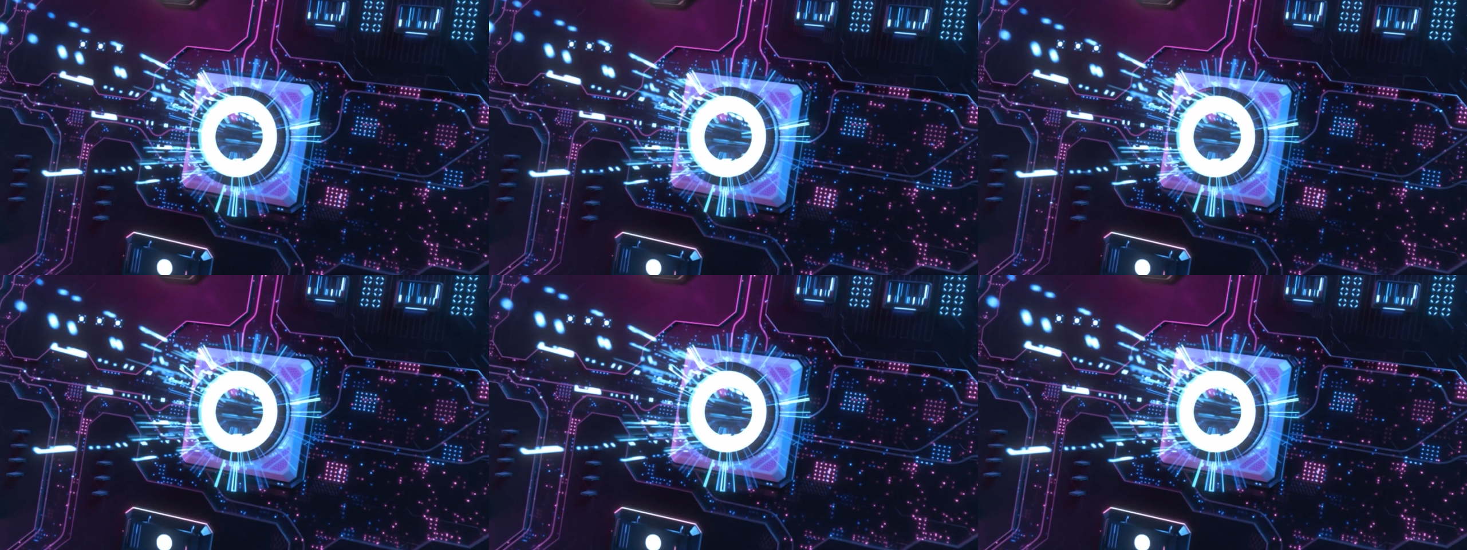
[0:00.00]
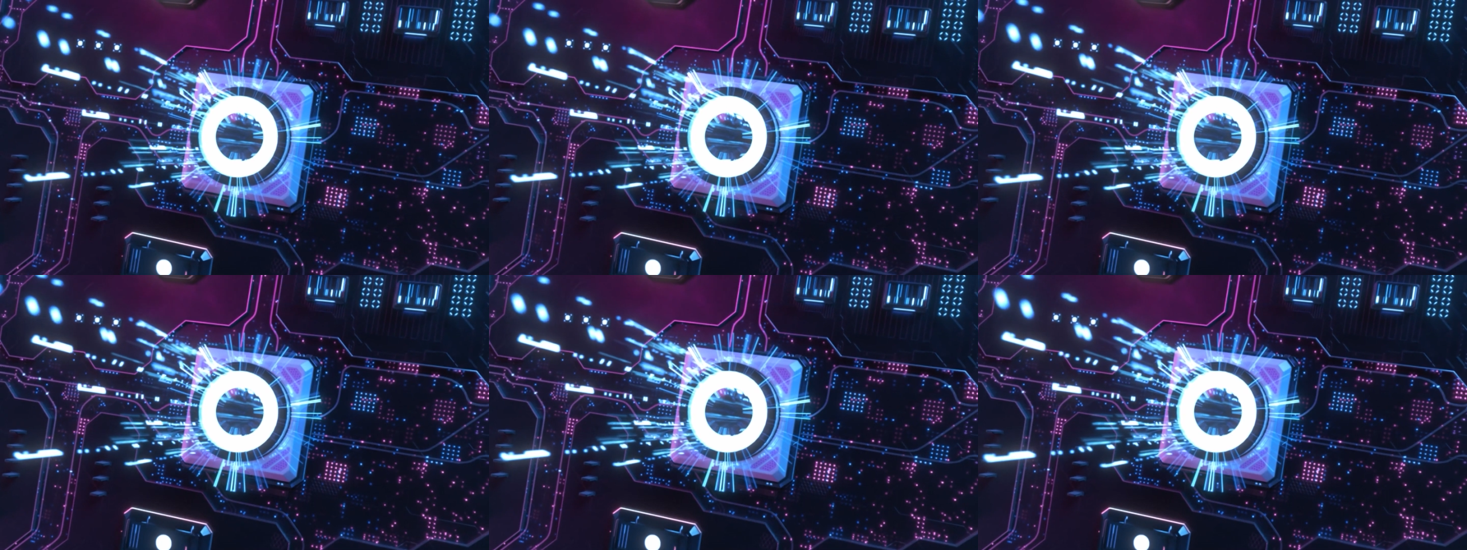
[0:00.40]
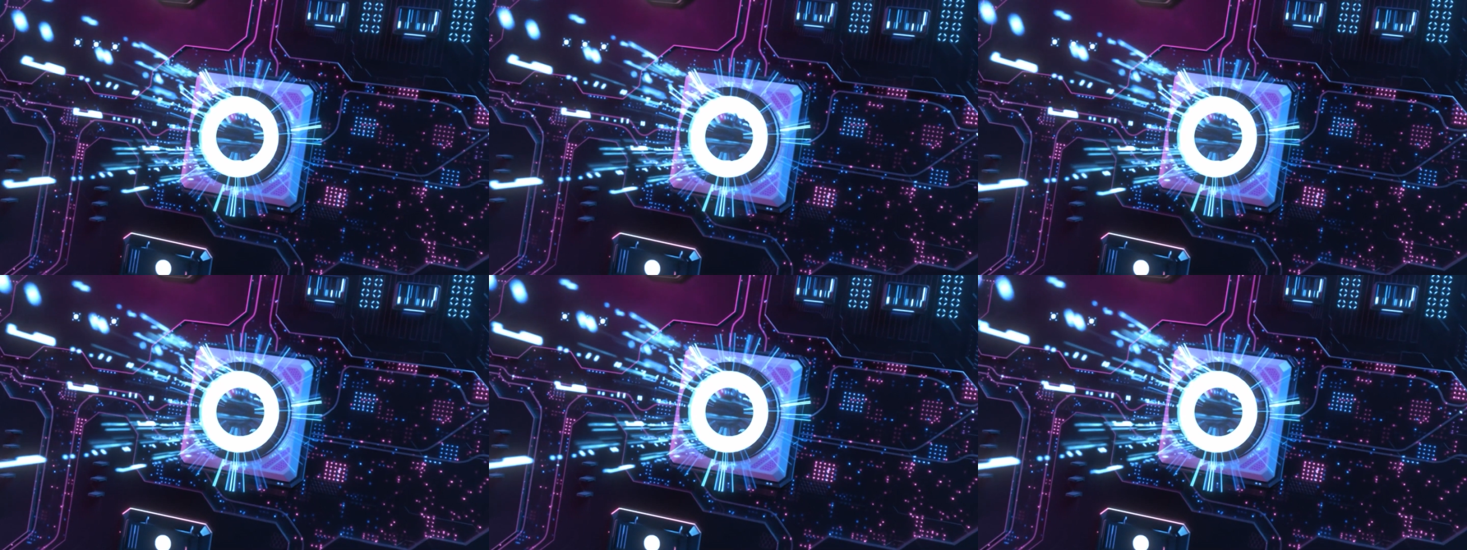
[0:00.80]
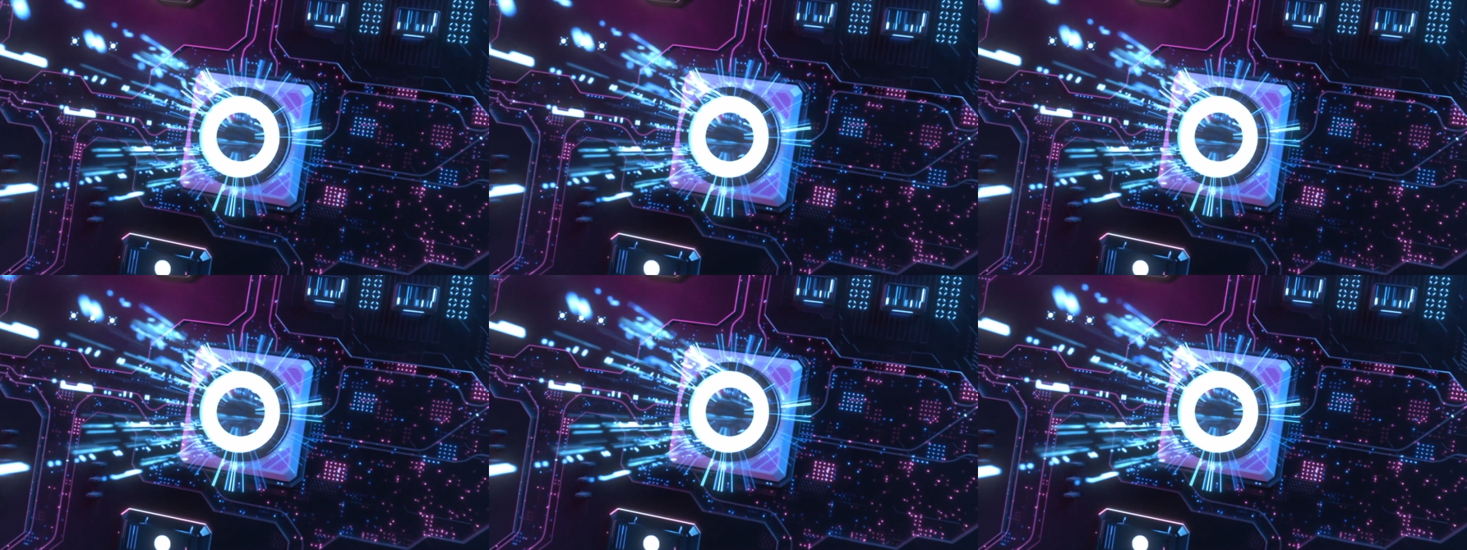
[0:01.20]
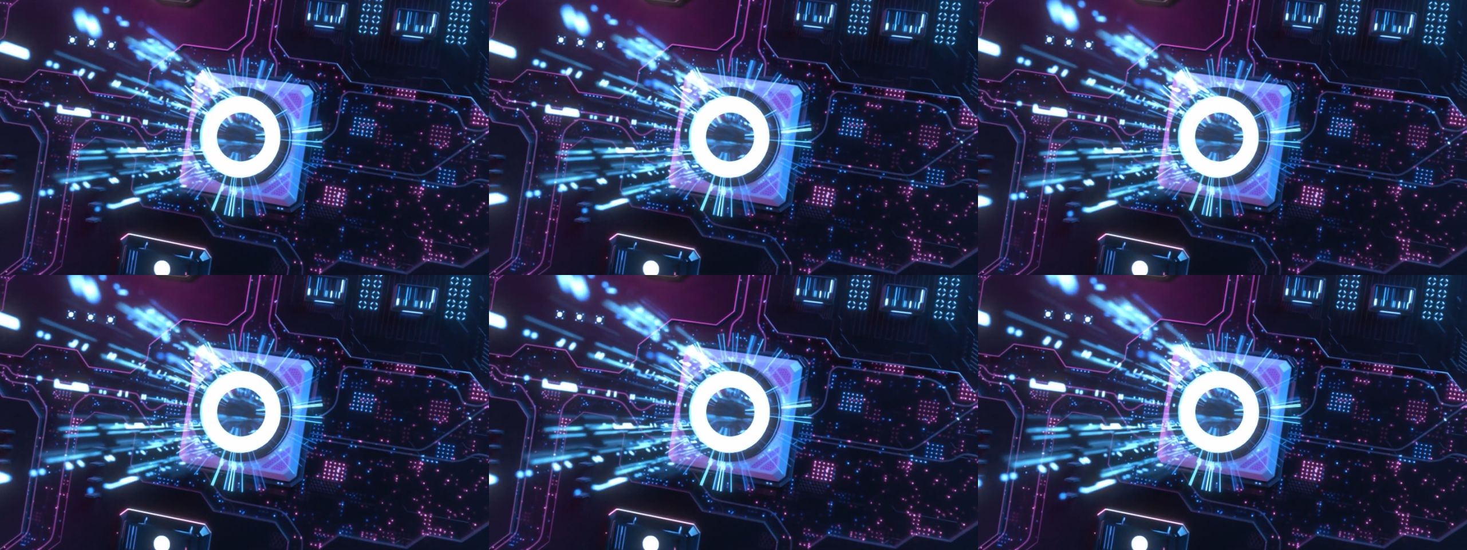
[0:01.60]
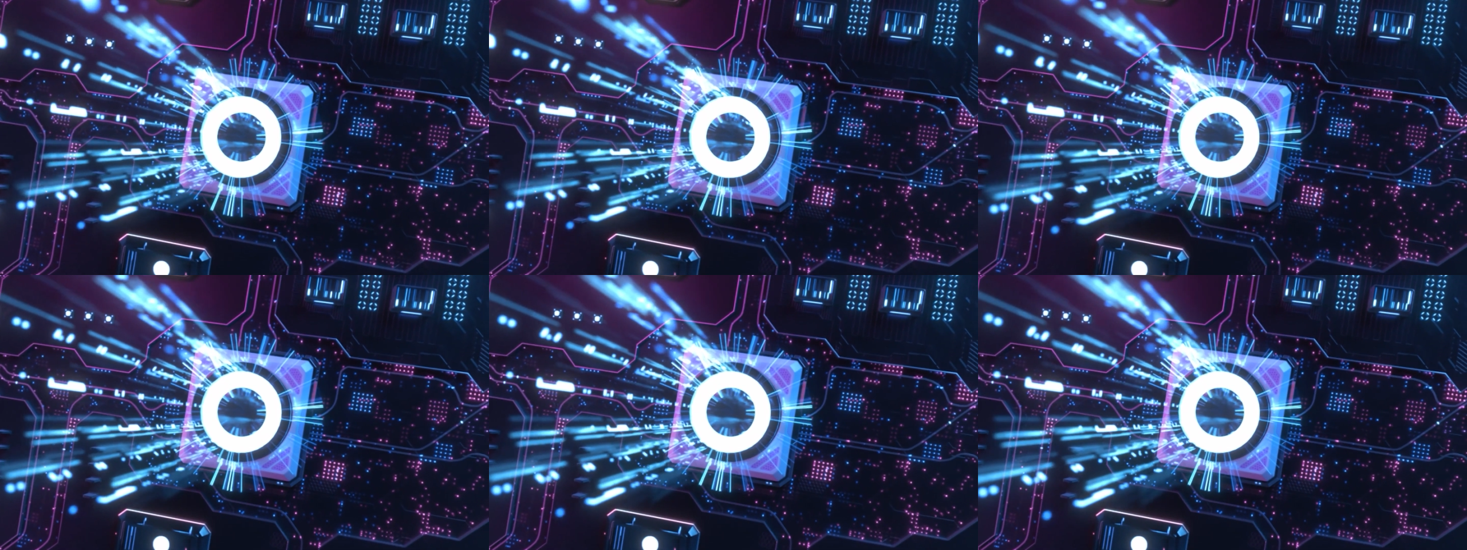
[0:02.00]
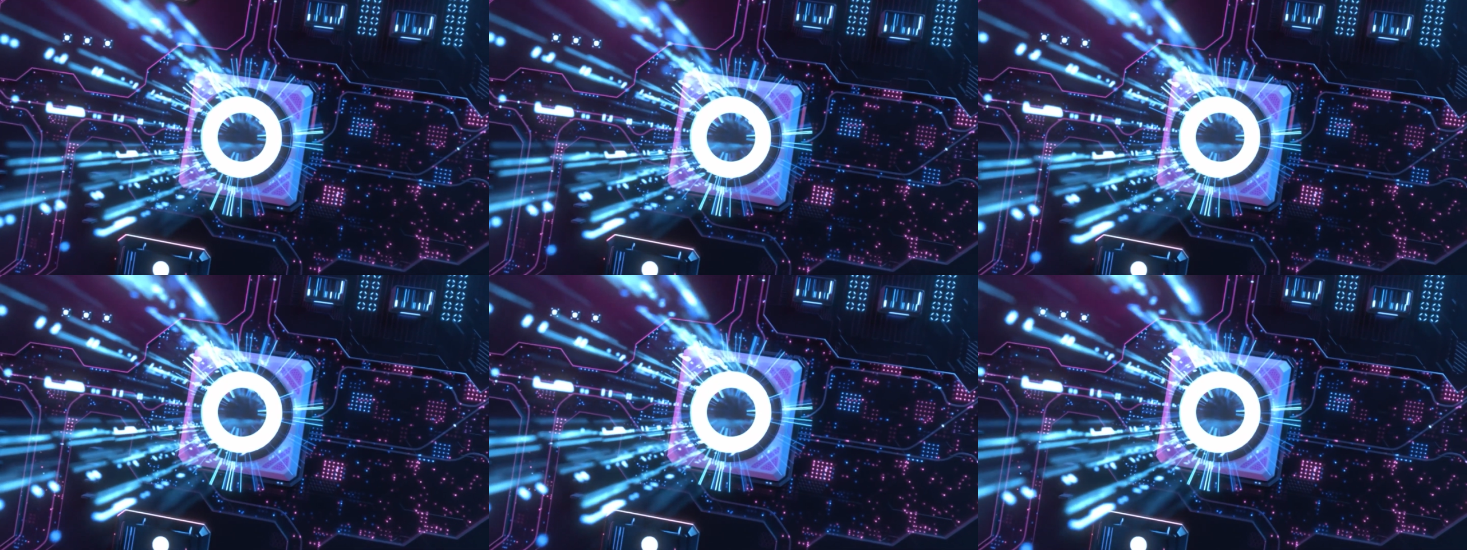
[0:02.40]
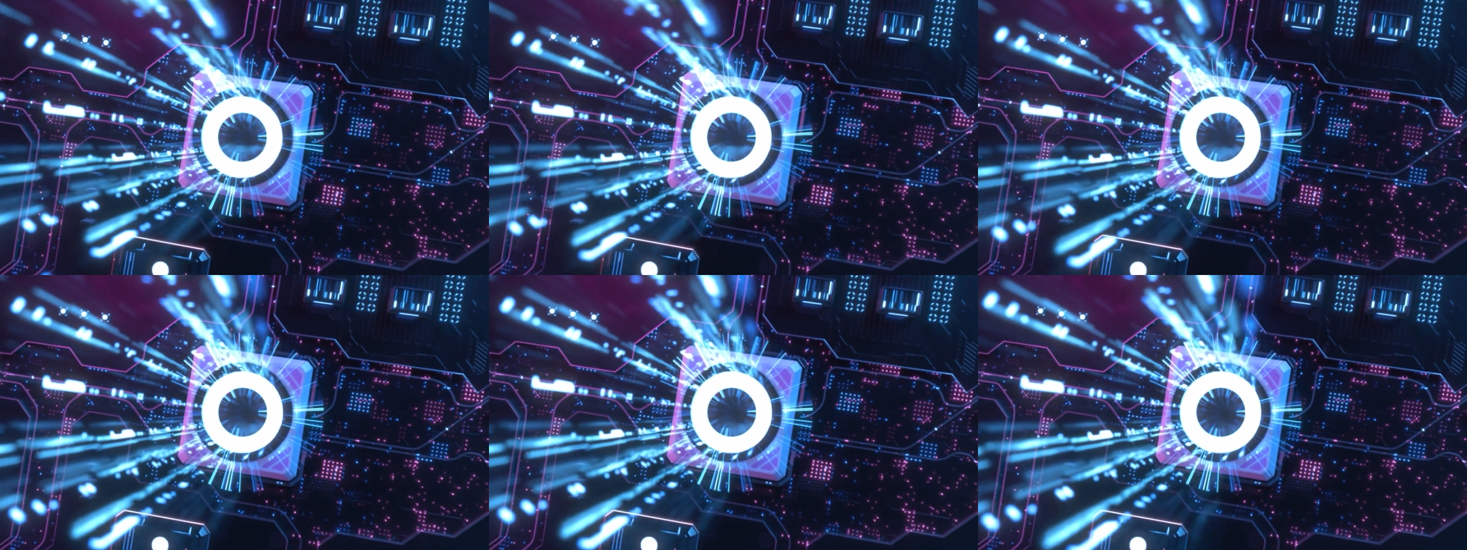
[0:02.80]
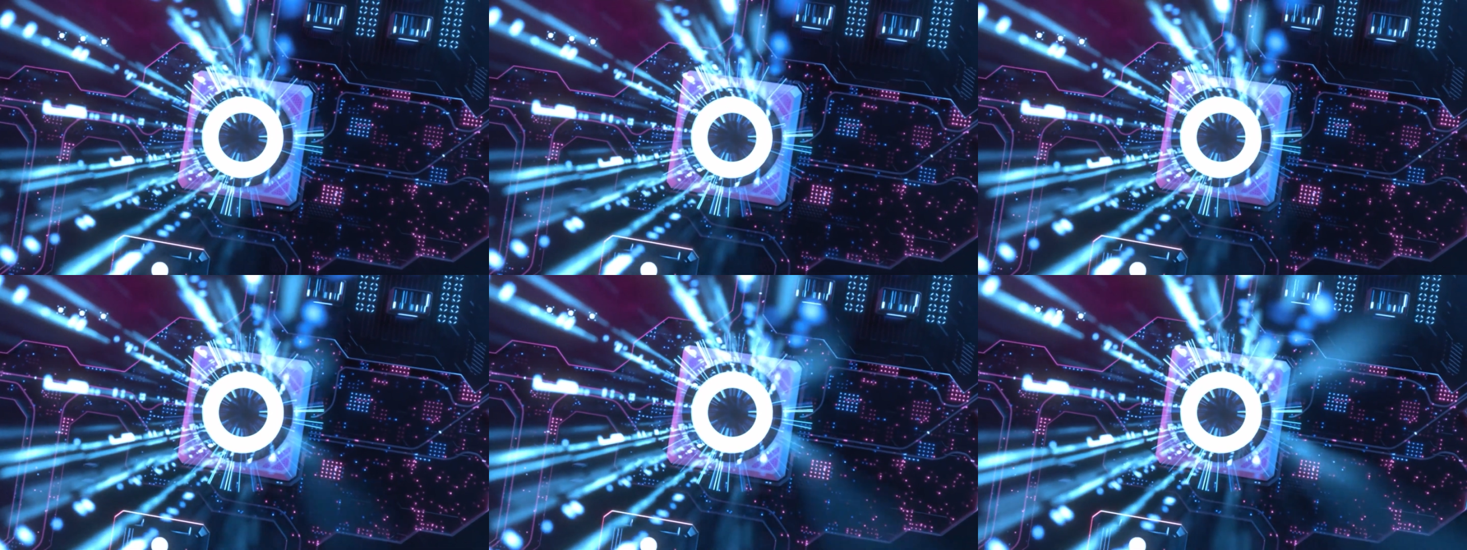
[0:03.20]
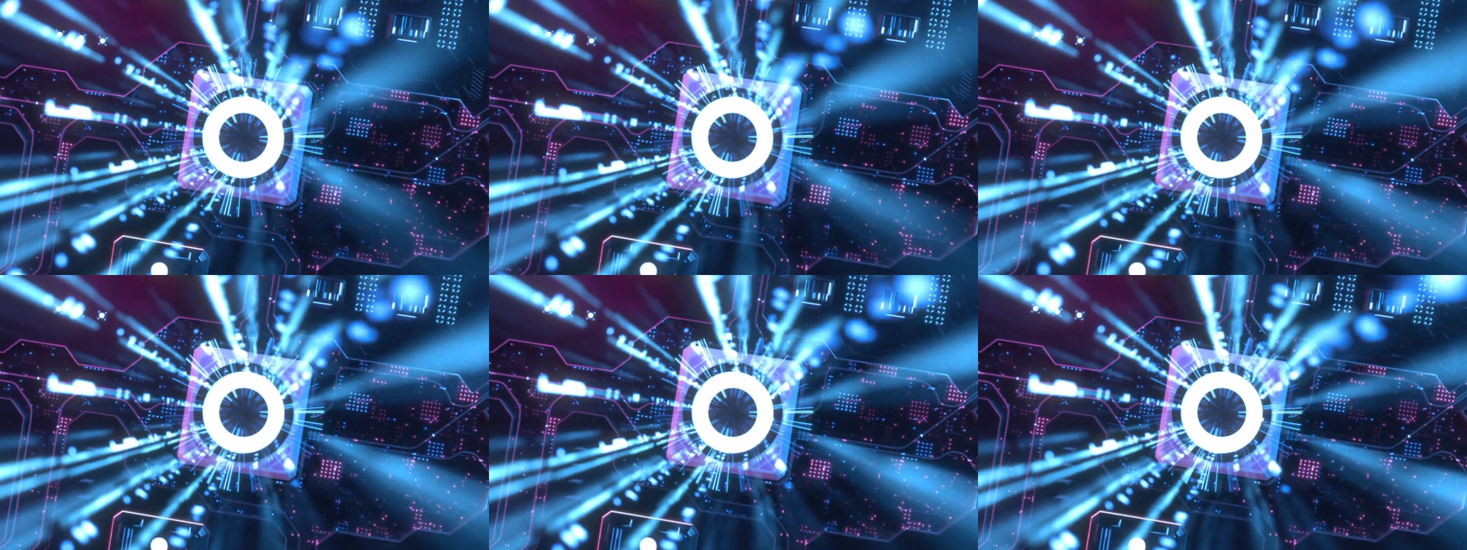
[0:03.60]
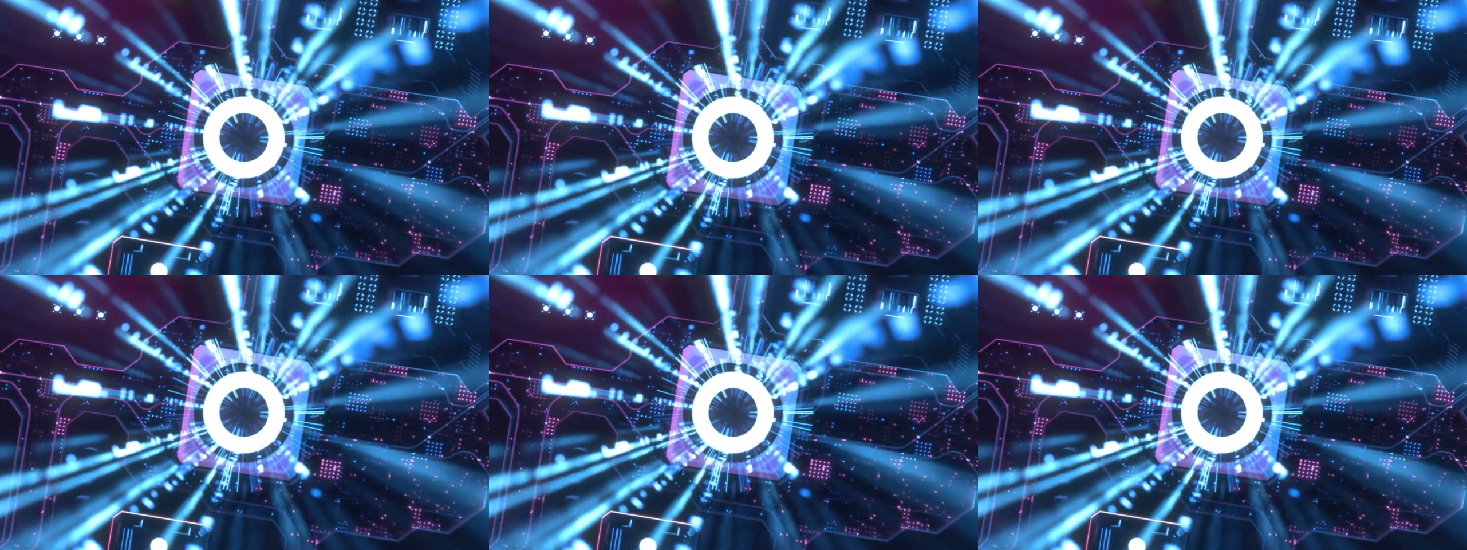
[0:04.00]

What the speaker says: No face is visible, so there are no lips to read.